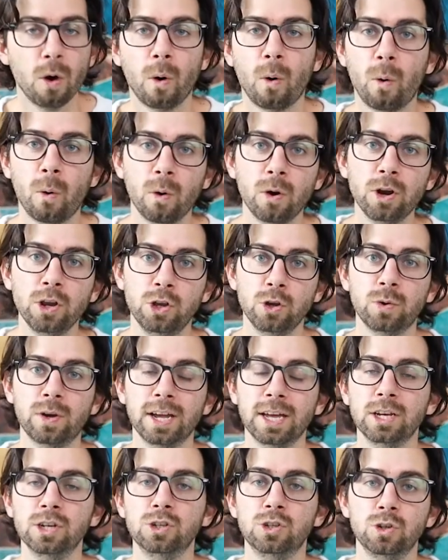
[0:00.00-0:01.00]
or you
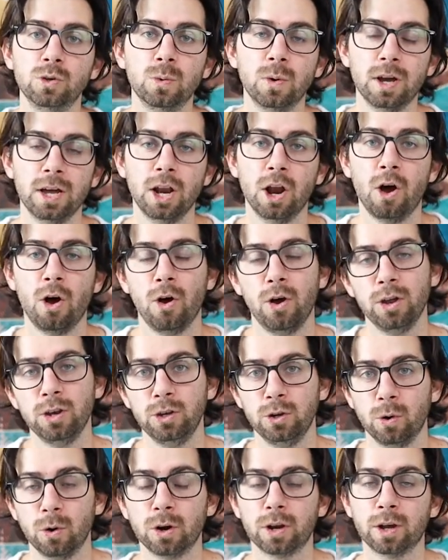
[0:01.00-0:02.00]
can do it on
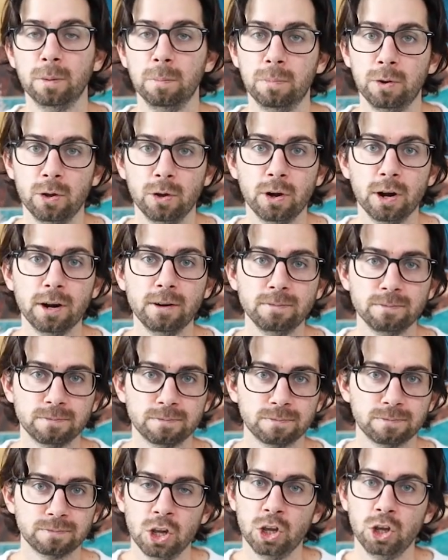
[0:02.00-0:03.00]
your computer.
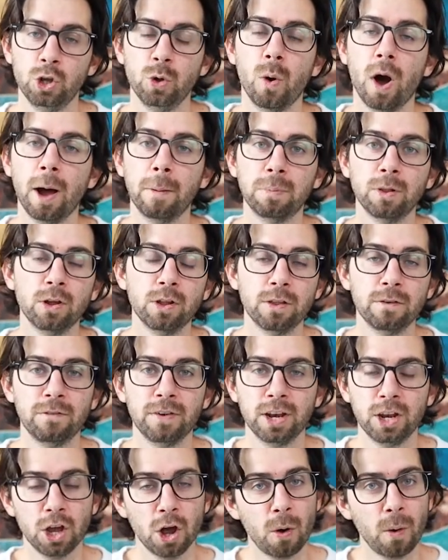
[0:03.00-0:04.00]
You upload the
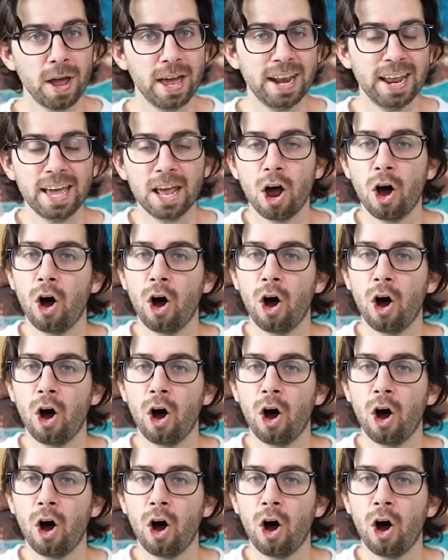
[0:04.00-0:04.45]
video and it